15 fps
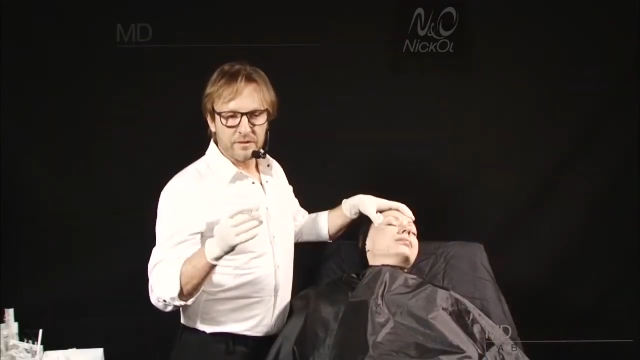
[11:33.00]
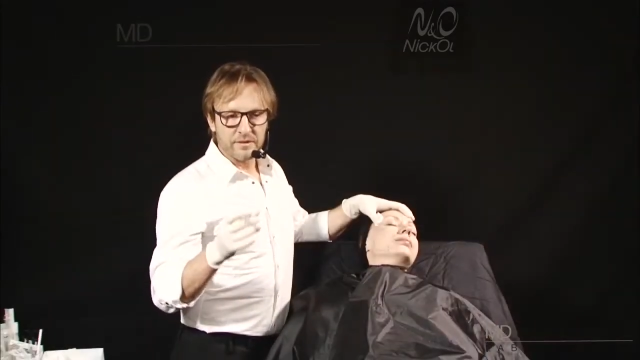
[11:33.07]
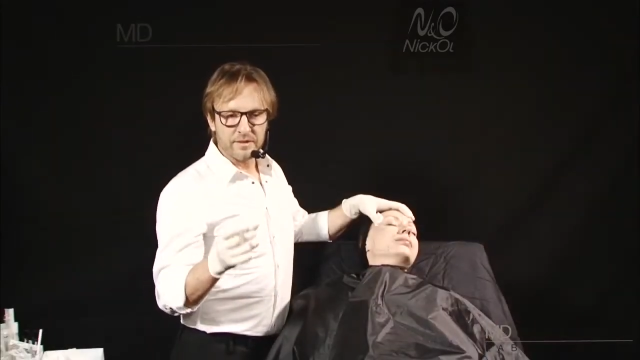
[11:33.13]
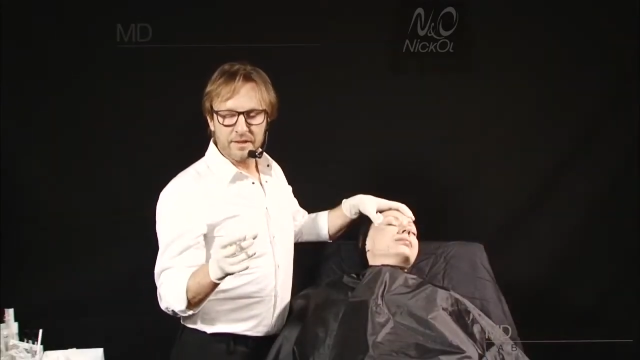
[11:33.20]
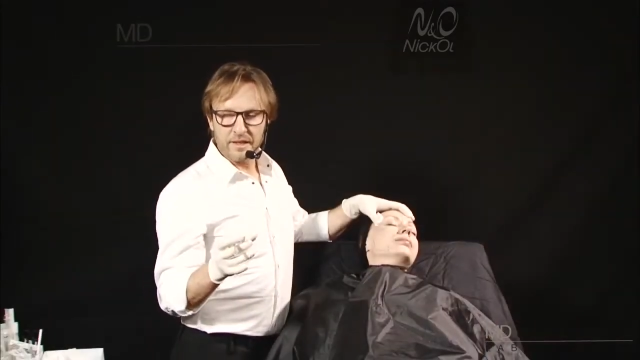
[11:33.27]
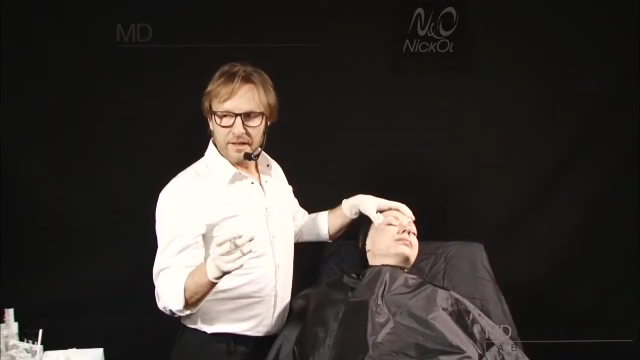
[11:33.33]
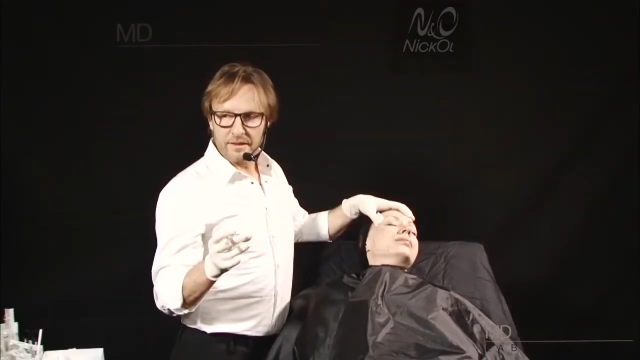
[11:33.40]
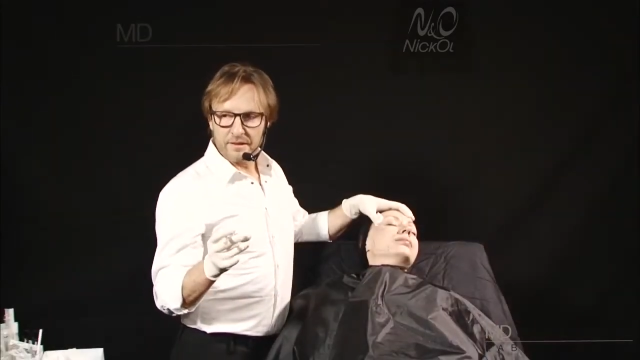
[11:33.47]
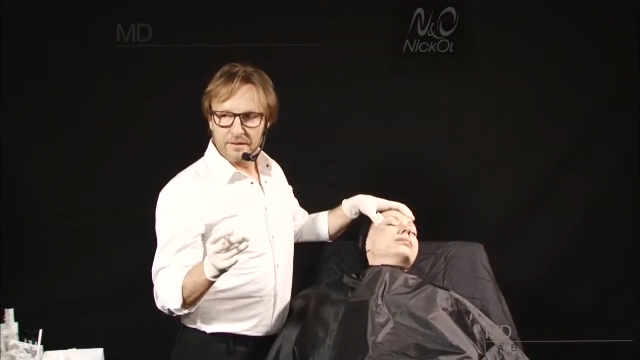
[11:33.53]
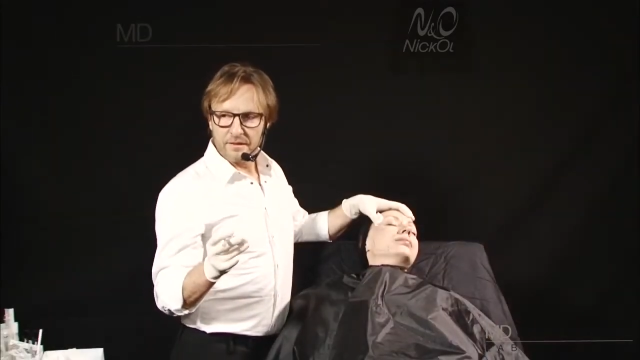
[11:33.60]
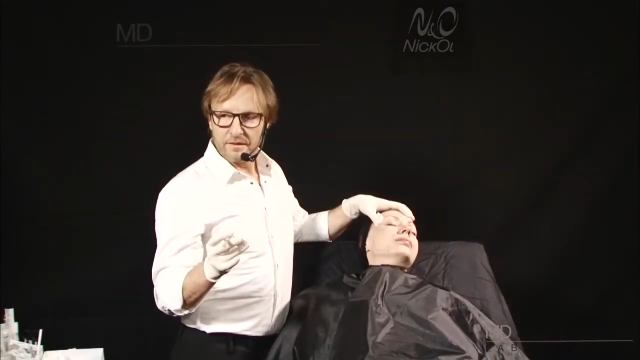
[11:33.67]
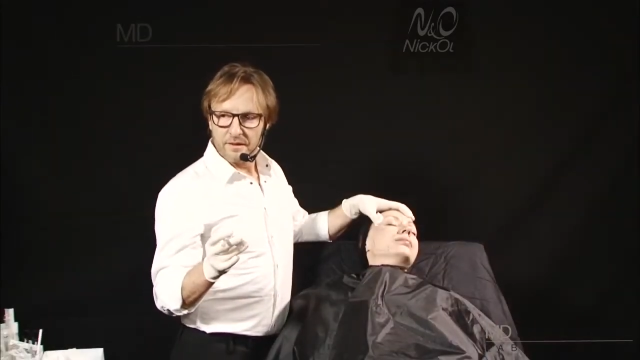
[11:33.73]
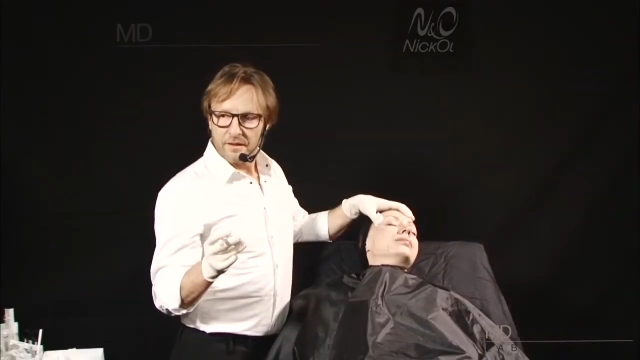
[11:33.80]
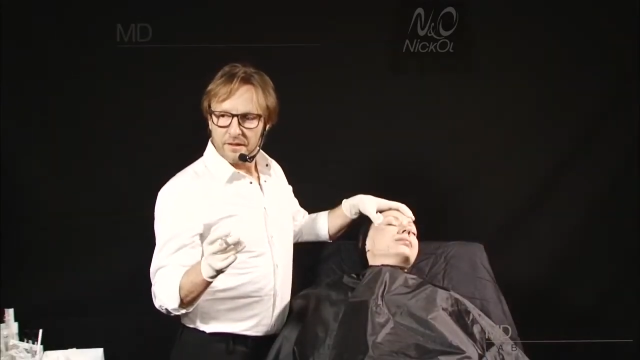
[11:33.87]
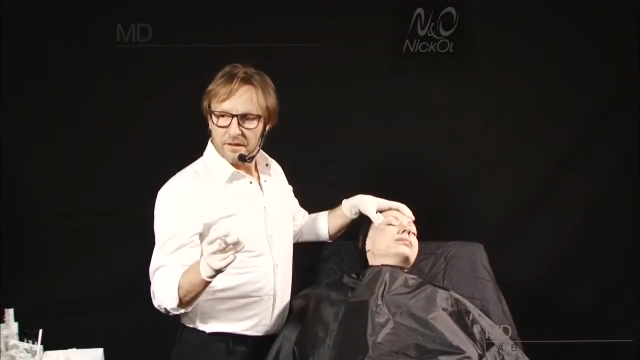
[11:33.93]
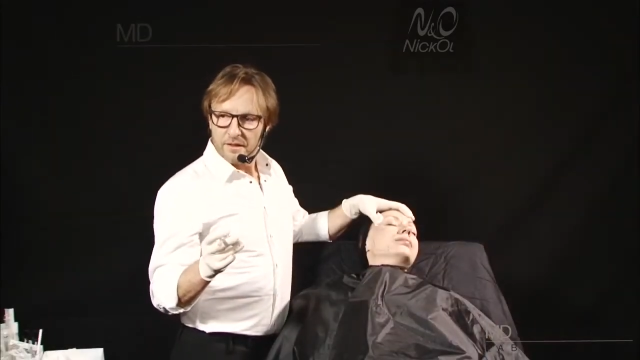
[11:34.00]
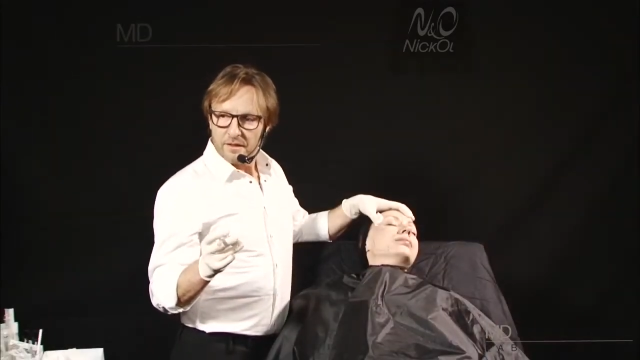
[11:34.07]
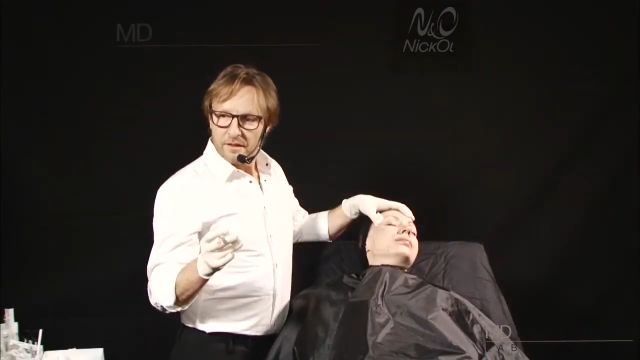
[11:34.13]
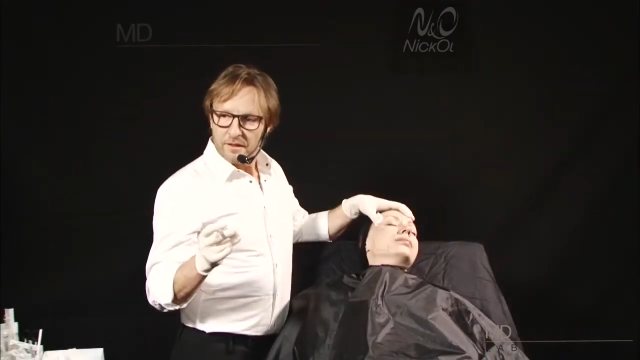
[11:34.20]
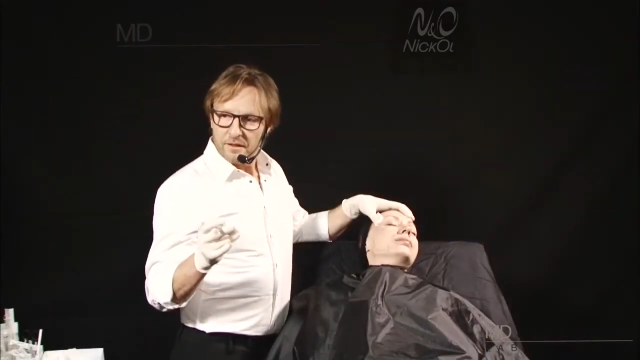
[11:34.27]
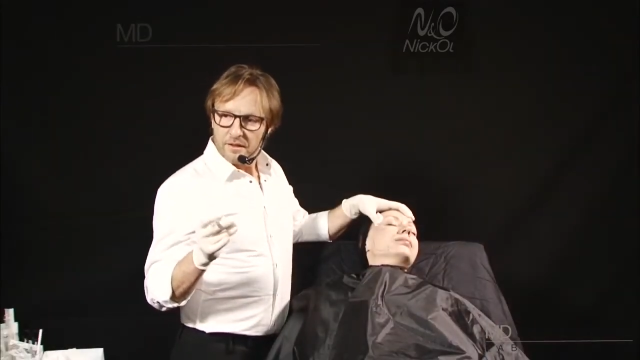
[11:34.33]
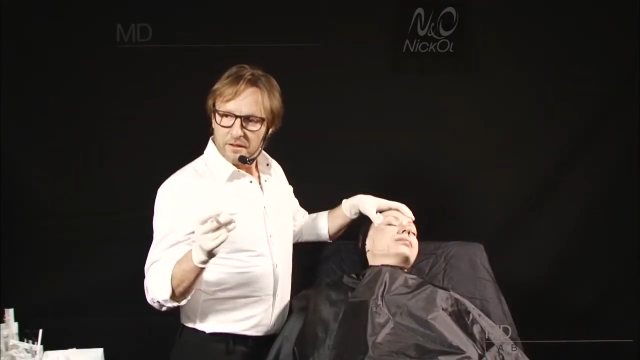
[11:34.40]
a slight
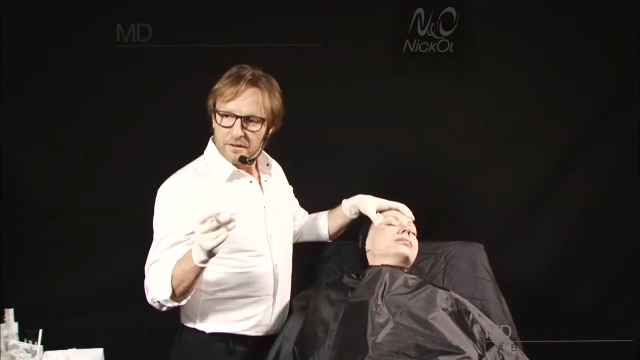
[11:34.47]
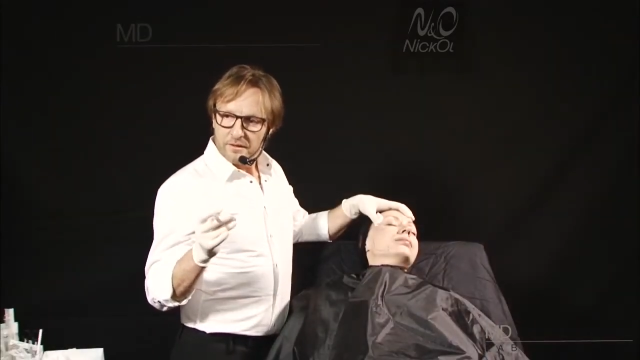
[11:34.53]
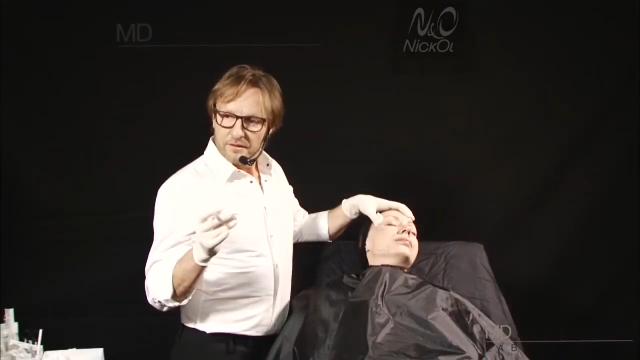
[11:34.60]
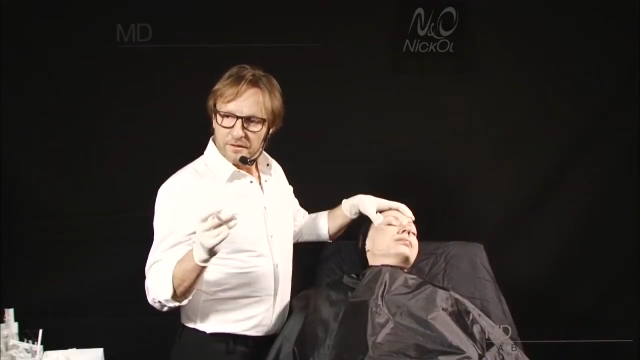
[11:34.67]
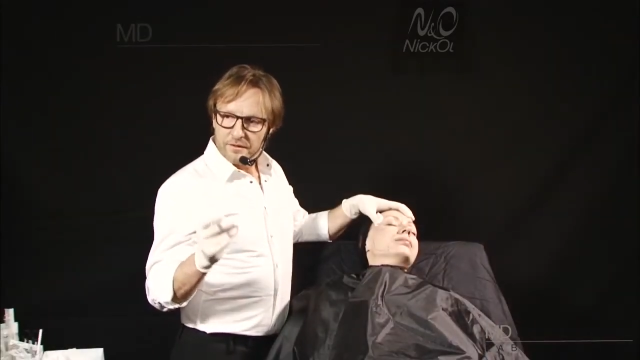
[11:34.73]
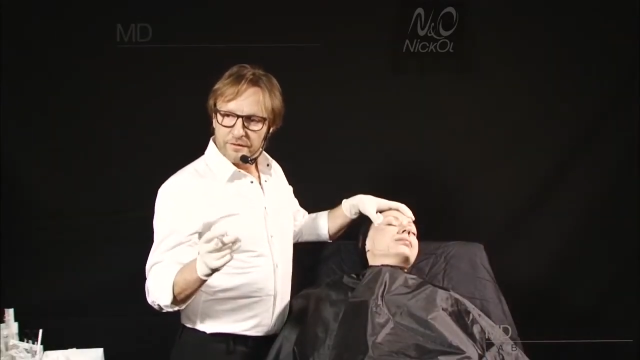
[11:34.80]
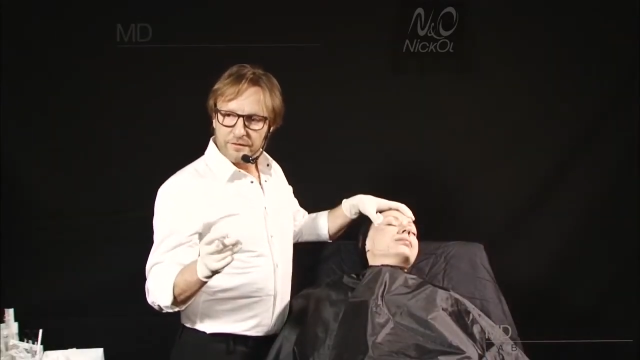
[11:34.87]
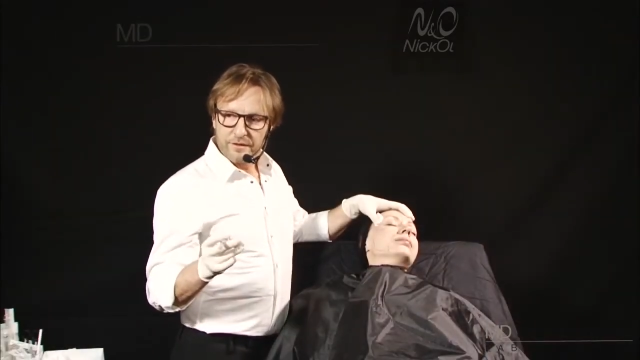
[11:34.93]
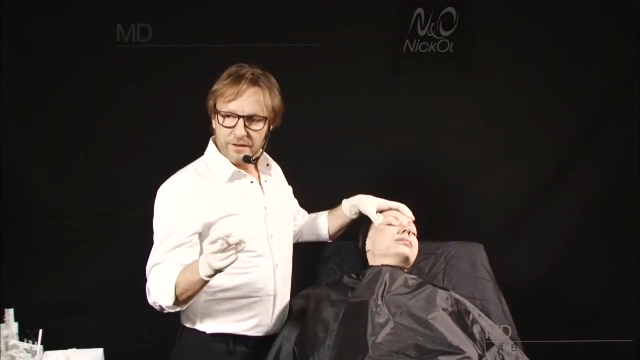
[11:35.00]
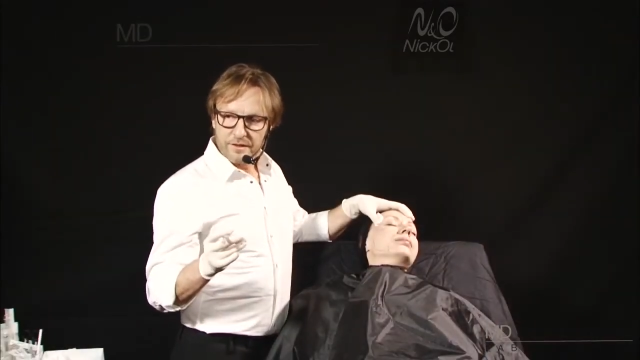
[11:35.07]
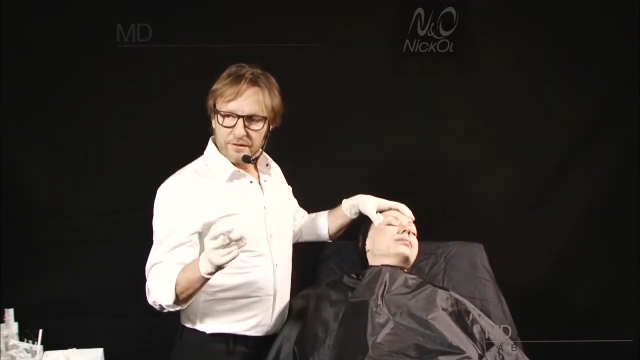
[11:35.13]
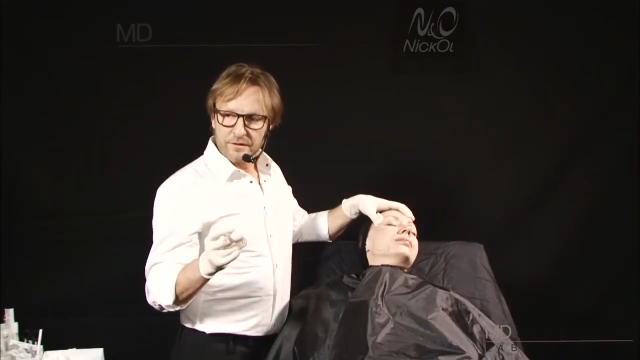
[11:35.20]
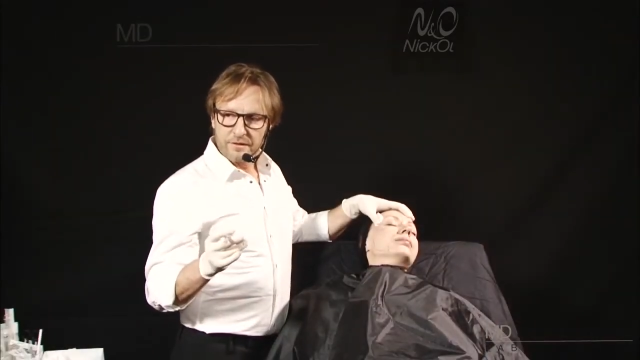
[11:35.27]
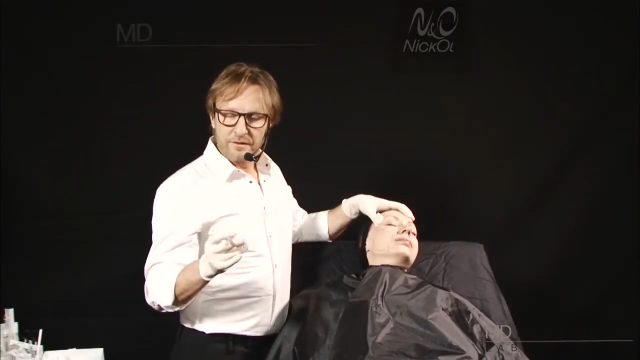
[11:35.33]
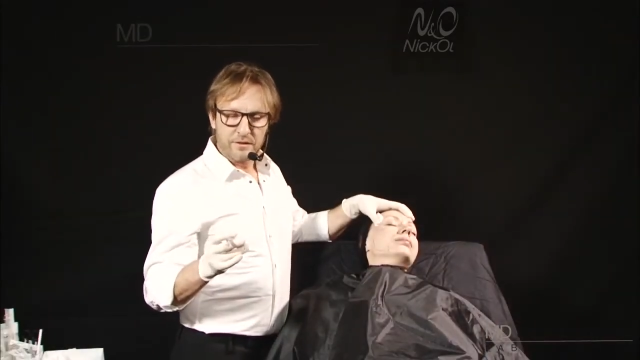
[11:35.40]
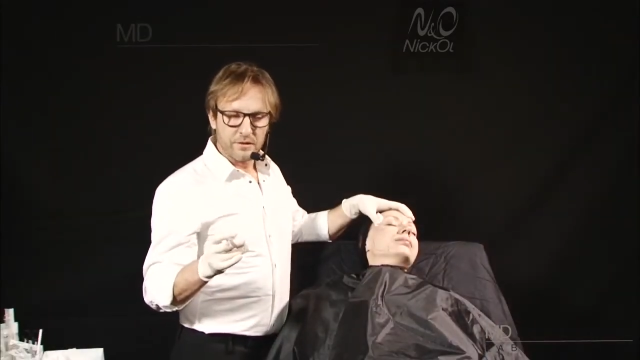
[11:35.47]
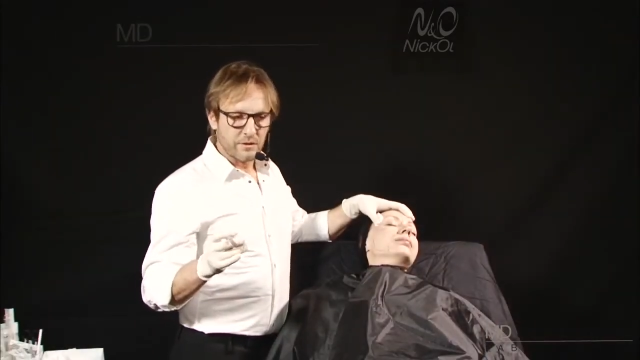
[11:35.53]
difference